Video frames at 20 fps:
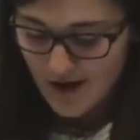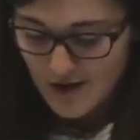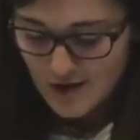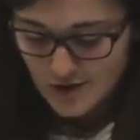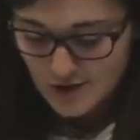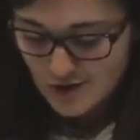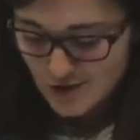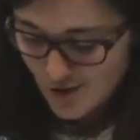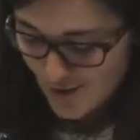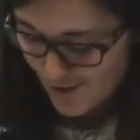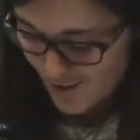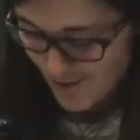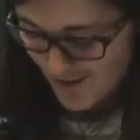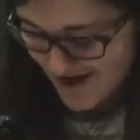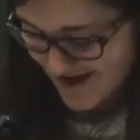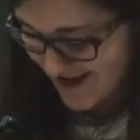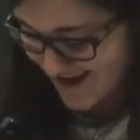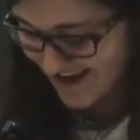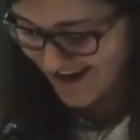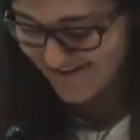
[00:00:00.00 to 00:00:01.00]
So,
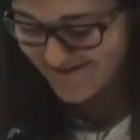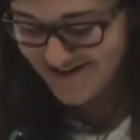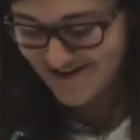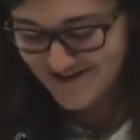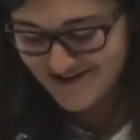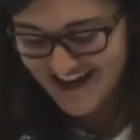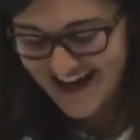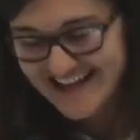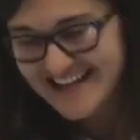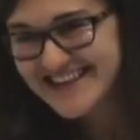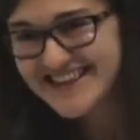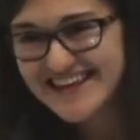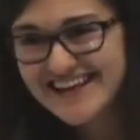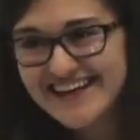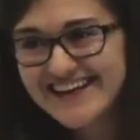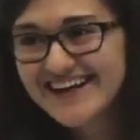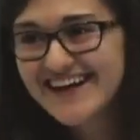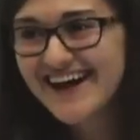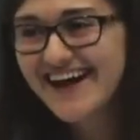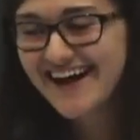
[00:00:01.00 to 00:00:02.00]
if there's
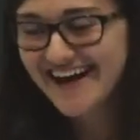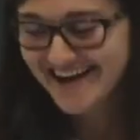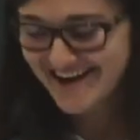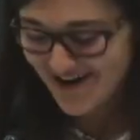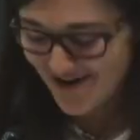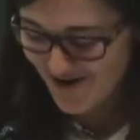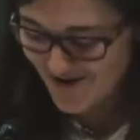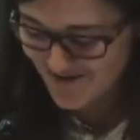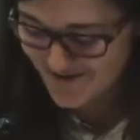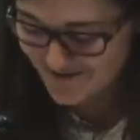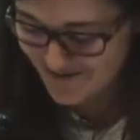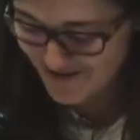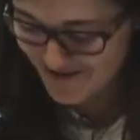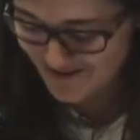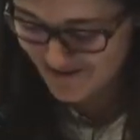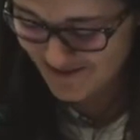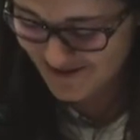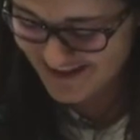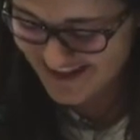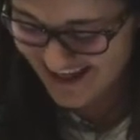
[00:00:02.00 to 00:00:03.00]
anything I hope you
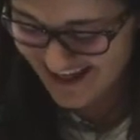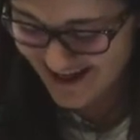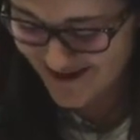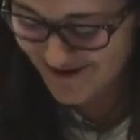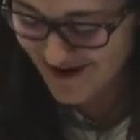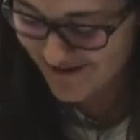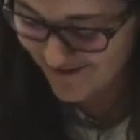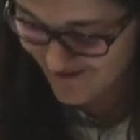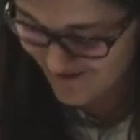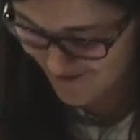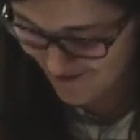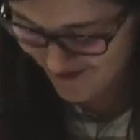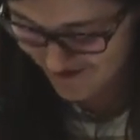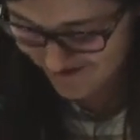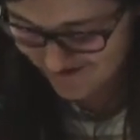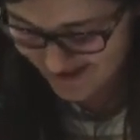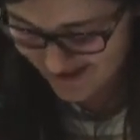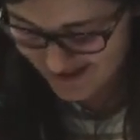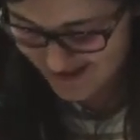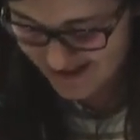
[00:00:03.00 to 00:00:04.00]
will take away from all
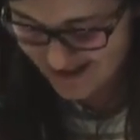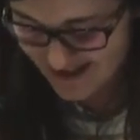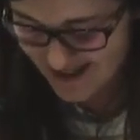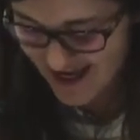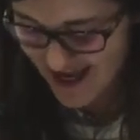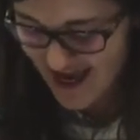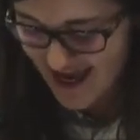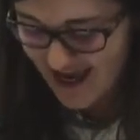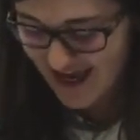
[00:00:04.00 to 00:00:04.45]
of this,